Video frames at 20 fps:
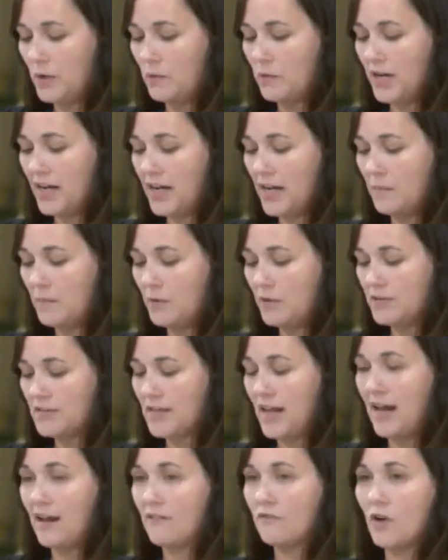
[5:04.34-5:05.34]
were able to
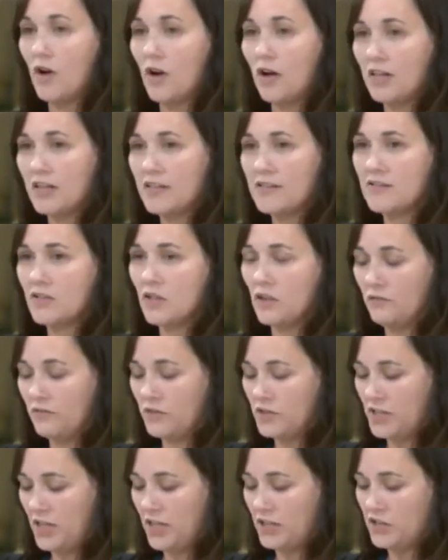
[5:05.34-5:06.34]
have honest
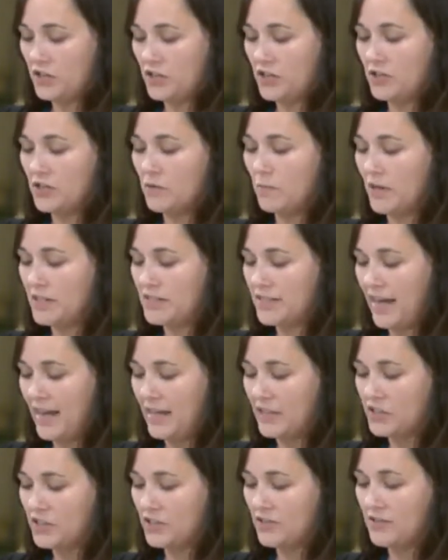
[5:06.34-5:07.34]
conversations about
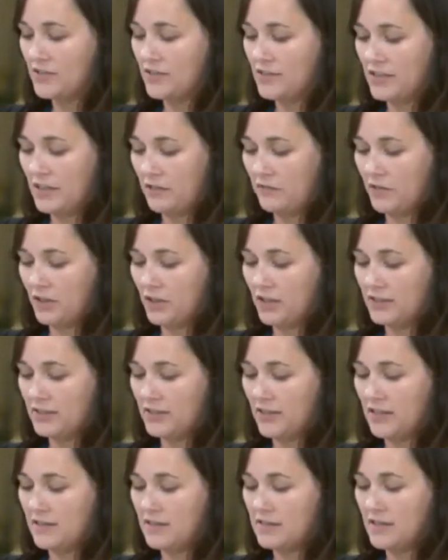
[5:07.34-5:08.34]
tensions and
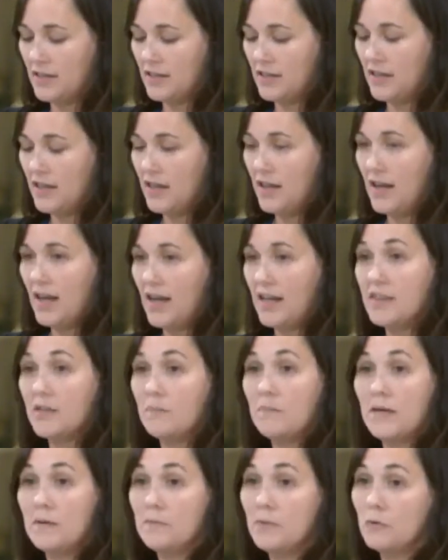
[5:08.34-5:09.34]
difficulties, and that
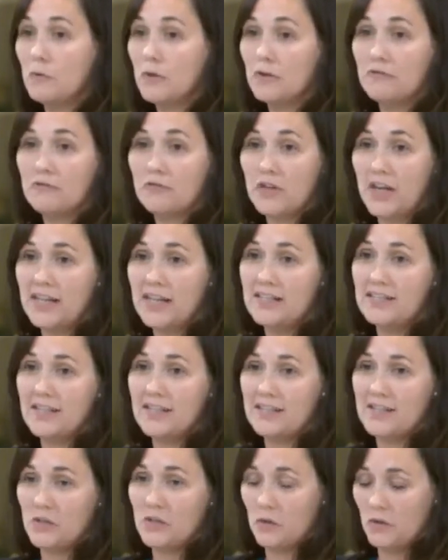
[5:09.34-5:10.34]
people were free to
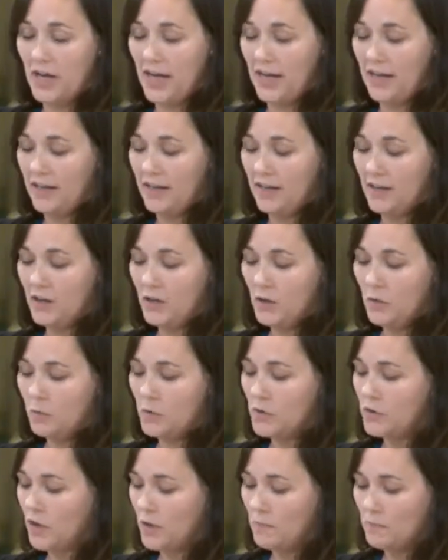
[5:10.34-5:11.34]
disagree
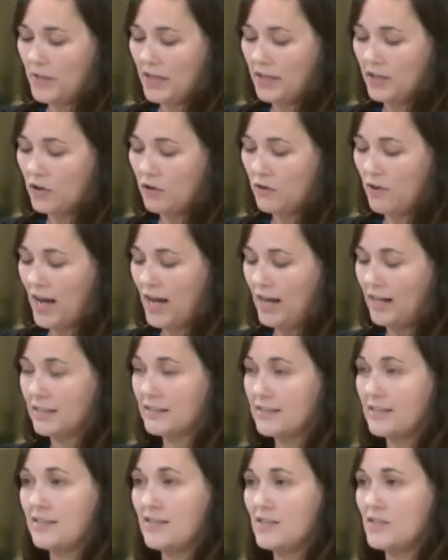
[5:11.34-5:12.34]
without being
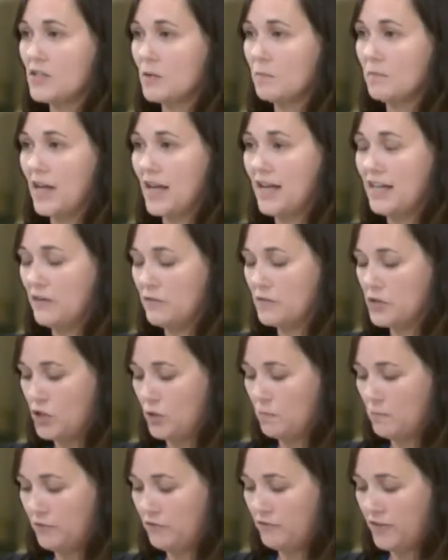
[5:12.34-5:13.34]
corralled into some kind of
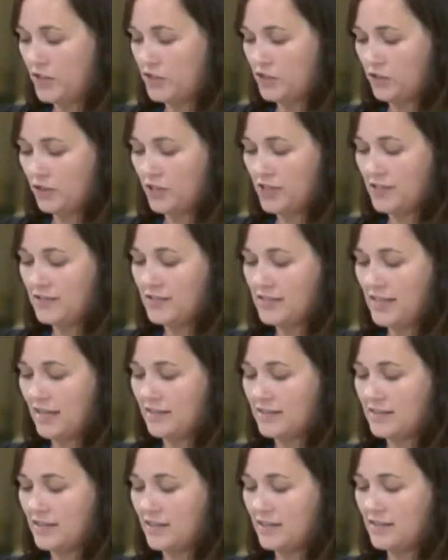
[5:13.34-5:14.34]
superficial
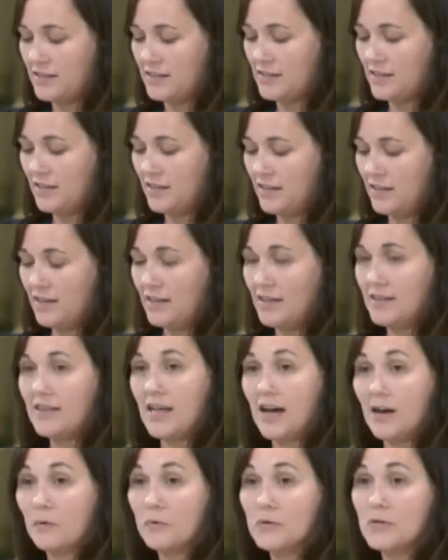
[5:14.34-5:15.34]
consensus.
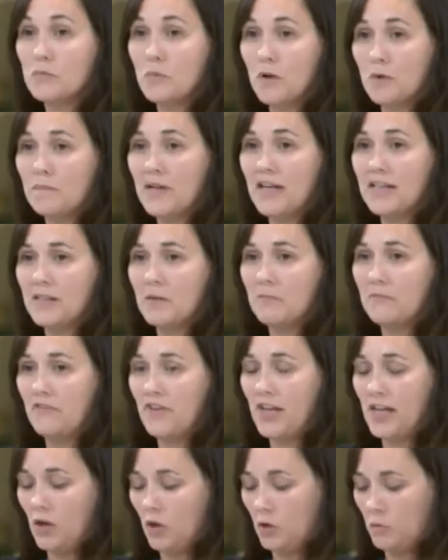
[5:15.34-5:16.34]
That was what made them
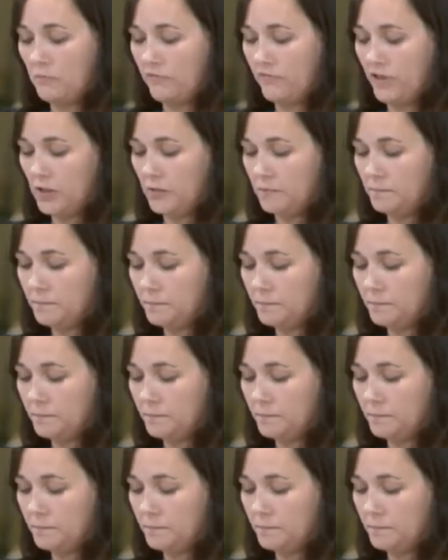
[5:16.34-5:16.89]
feel hopeful.